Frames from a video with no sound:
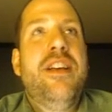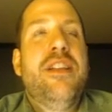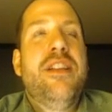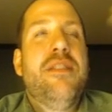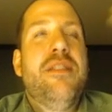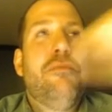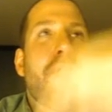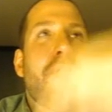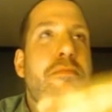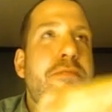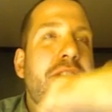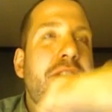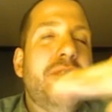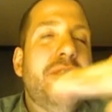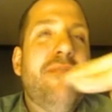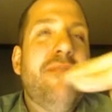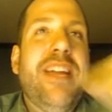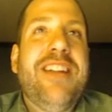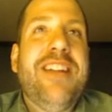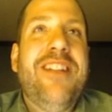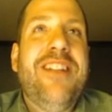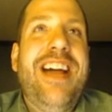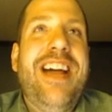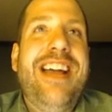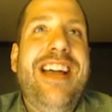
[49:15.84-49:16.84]
the purpose of my
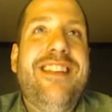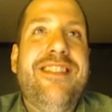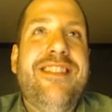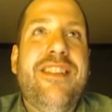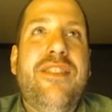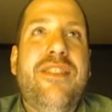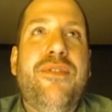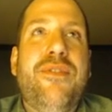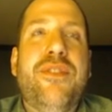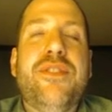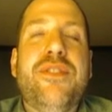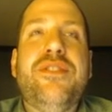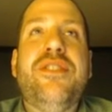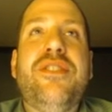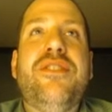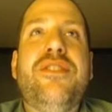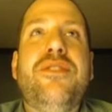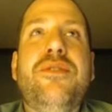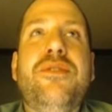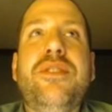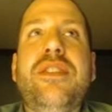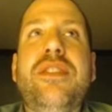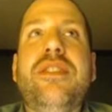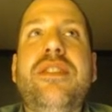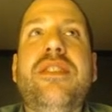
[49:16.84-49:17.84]
class is for
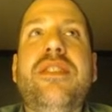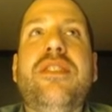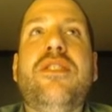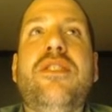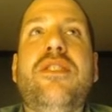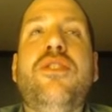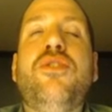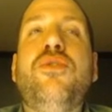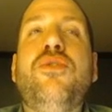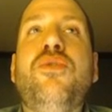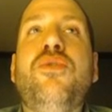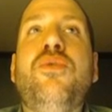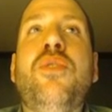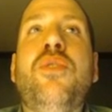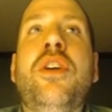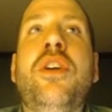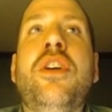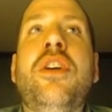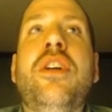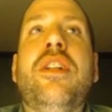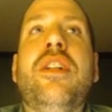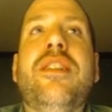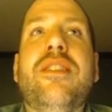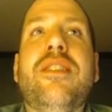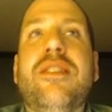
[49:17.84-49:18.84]
students to
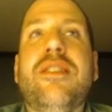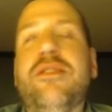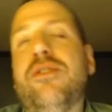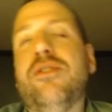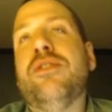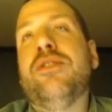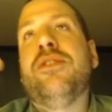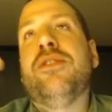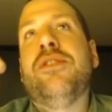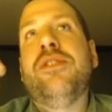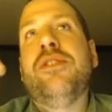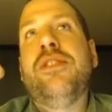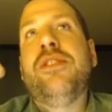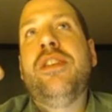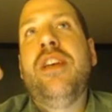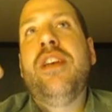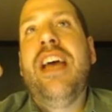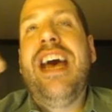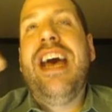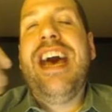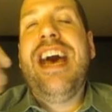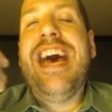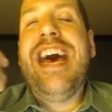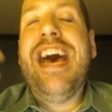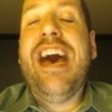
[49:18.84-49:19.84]
learn
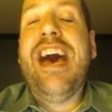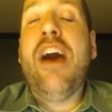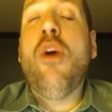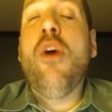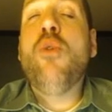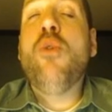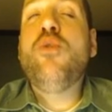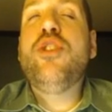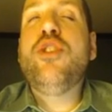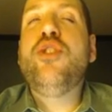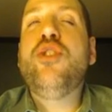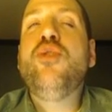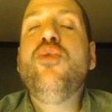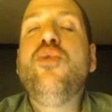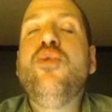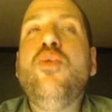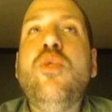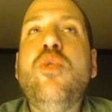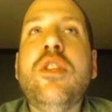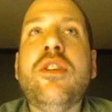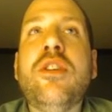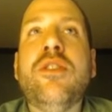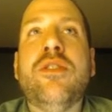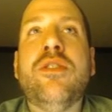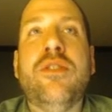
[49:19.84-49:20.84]
how to
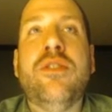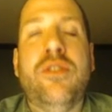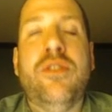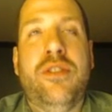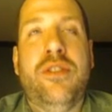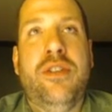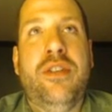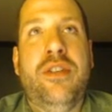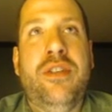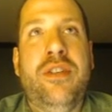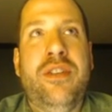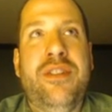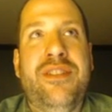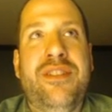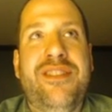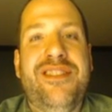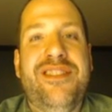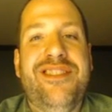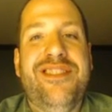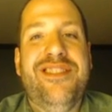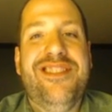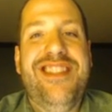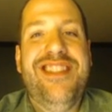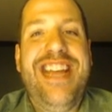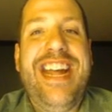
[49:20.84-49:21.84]
learn.
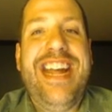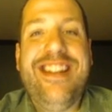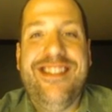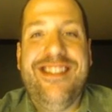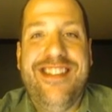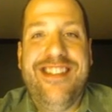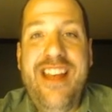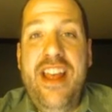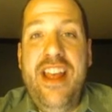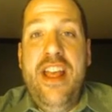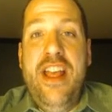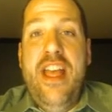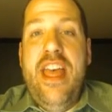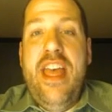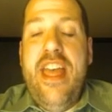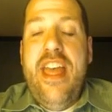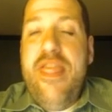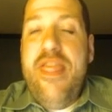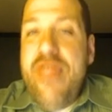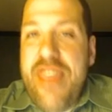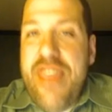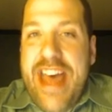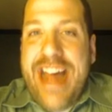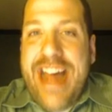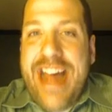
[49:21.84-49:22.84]
That's
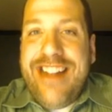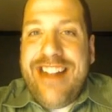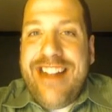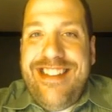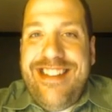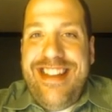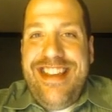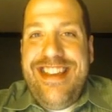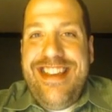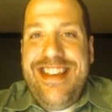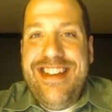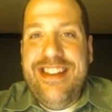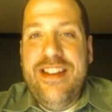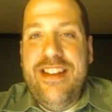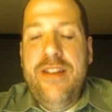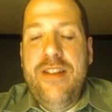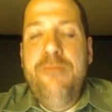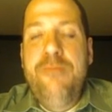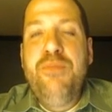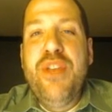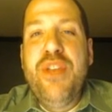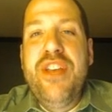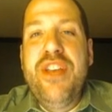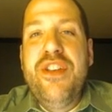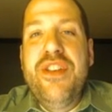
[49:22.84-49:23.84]
it.
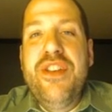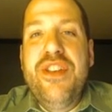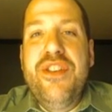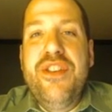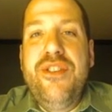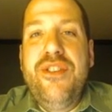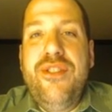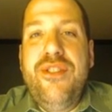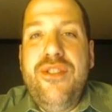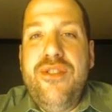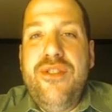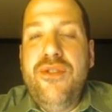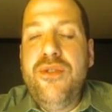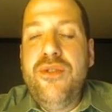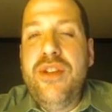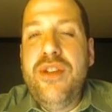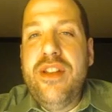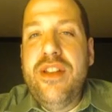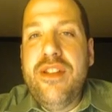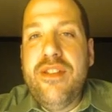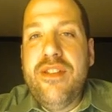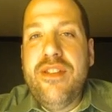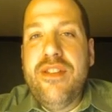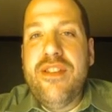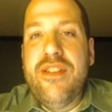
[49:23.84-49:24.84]

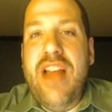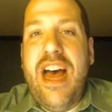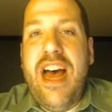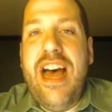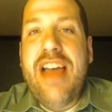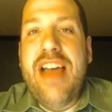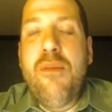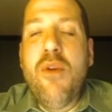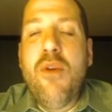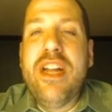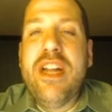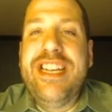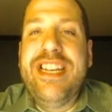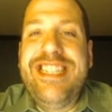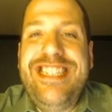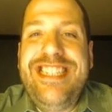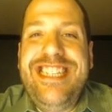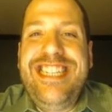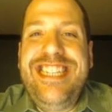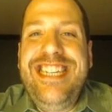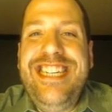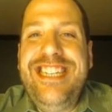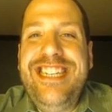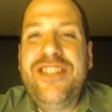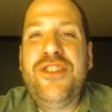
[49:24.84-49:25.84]
Students, I want to
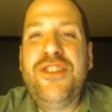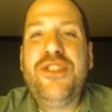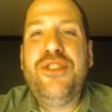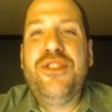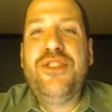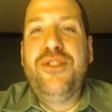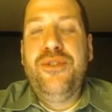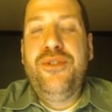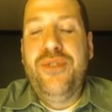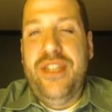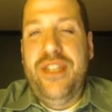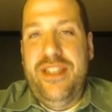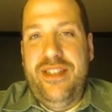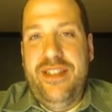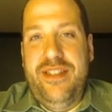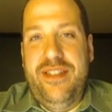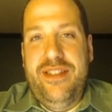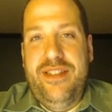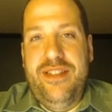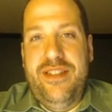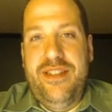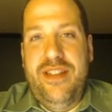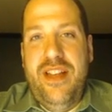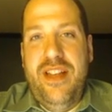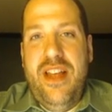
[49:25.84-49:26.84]
teach
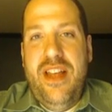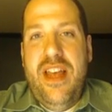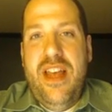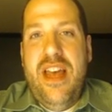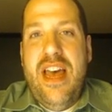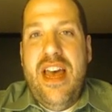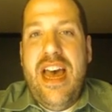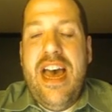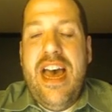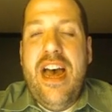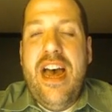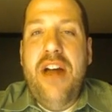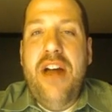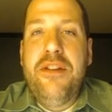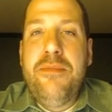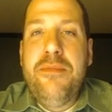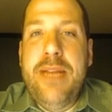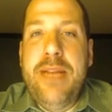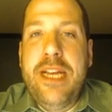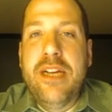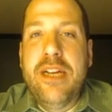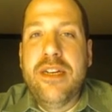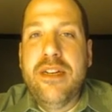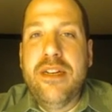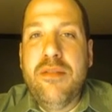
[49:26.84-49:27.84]
students how to
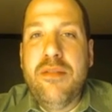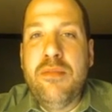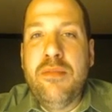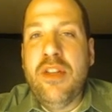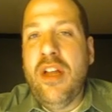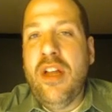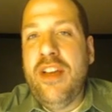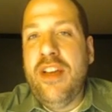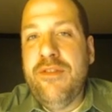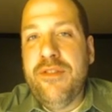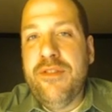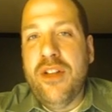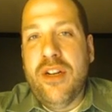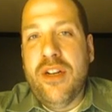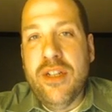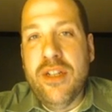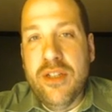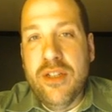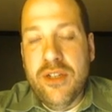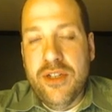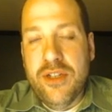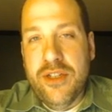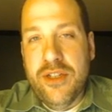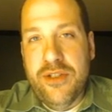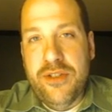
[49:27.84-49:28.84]
become lifelong
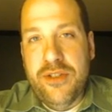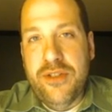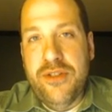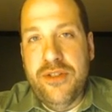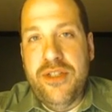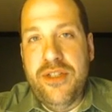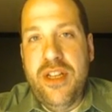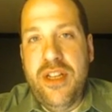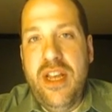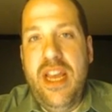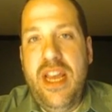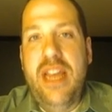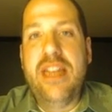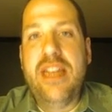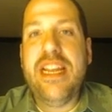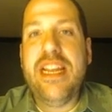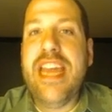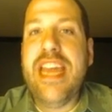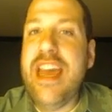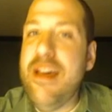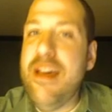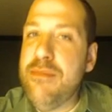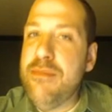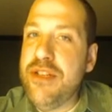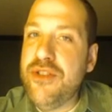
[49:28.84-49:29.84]
learners, and
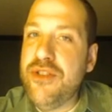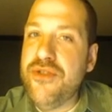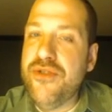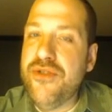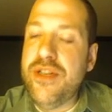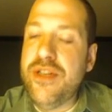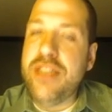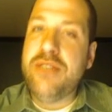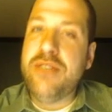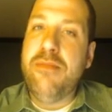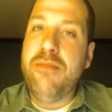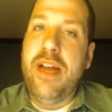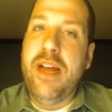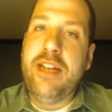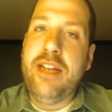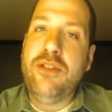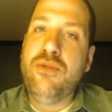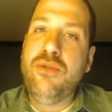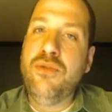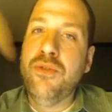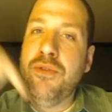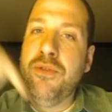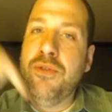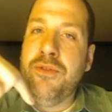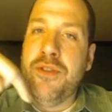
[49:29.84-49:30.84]
chemistry is my
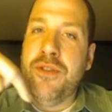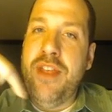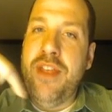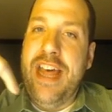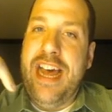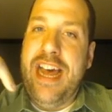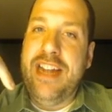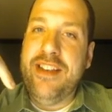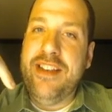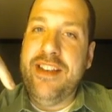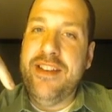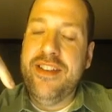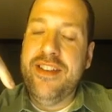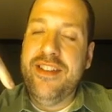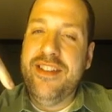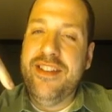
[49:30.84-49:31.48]
tool for that.